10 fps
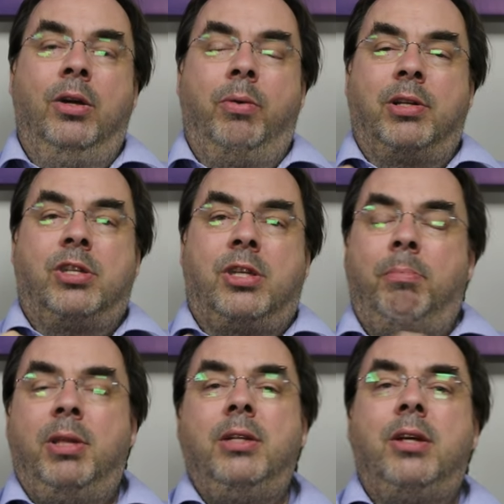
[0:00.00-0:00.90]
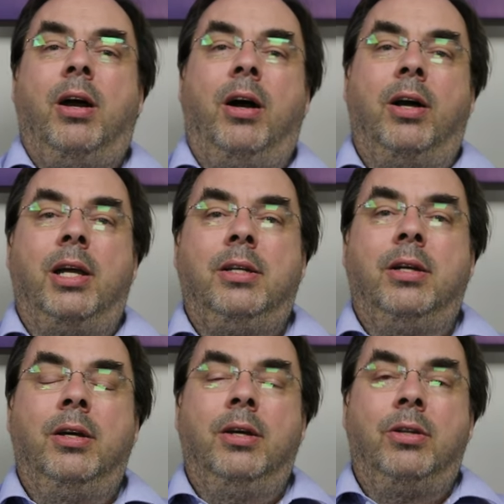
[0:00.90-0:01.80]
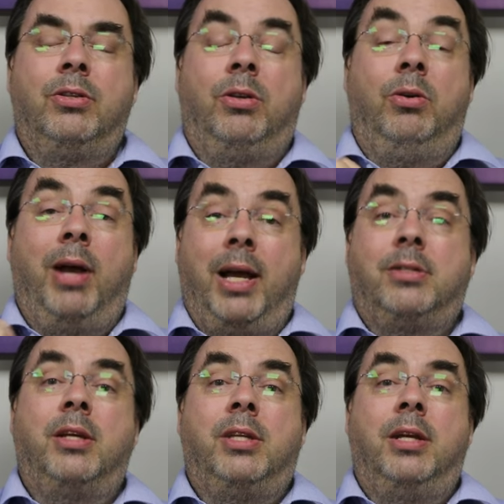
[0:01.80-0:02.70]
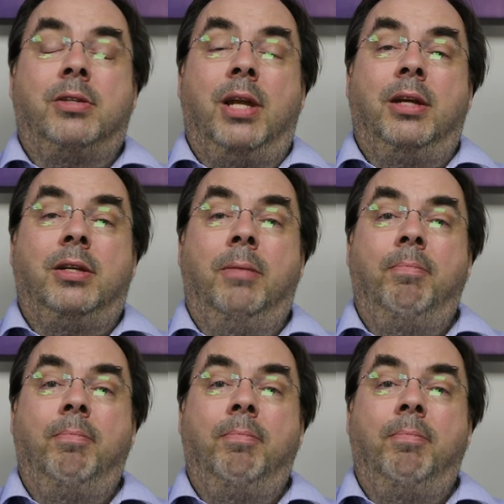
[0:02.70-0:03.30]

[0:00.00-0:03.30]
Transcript: who has something to hide to access the internet,